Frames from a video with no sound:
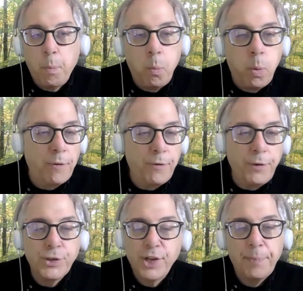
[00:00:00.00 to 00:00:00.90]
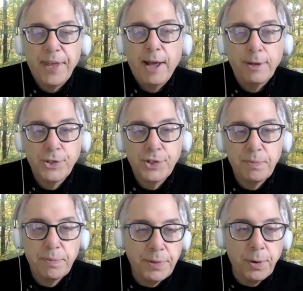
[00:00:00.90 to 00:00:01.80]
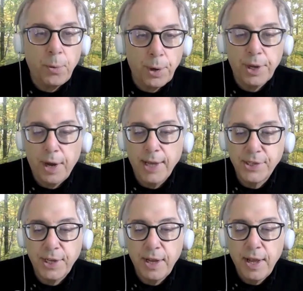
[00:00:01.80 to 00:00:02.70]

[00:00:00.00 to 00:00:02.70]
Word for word: would have used something else to organize it.